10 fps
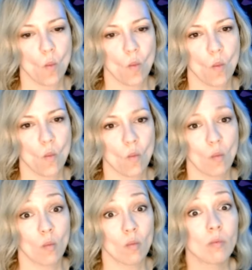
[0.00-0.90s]

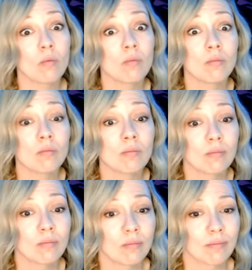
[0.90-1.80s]

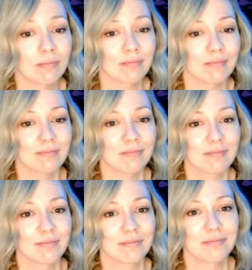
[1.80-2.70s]

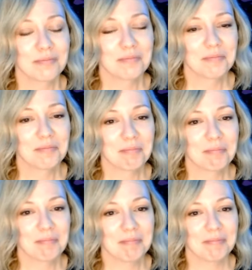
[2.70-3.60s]

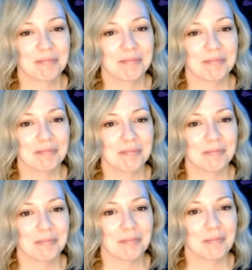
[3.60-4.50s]

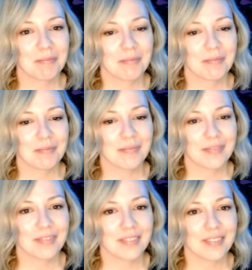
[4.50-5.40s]

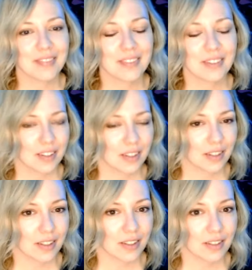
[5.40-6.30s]

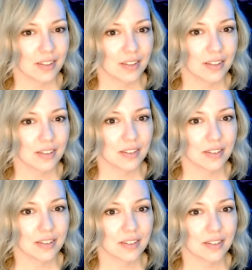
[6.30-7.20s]

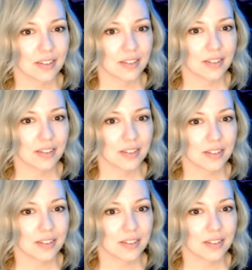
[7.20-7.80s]
No words are spoken by the person on screen.